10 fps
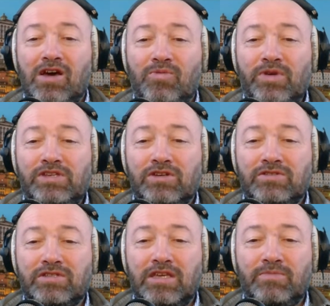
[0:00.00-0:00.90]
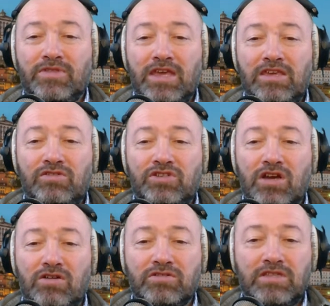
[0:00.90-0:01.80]
We shall see. But thank you,
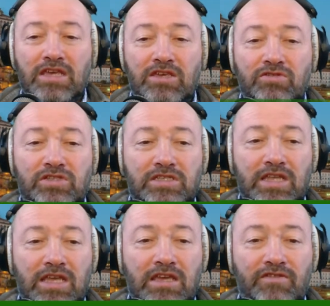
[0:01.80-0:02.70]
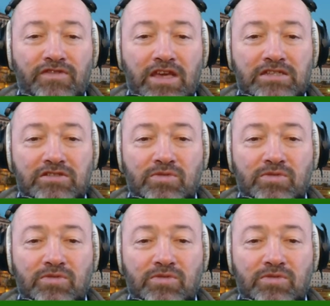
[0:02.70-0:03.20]
Charles. Thank you, Steve. Yes,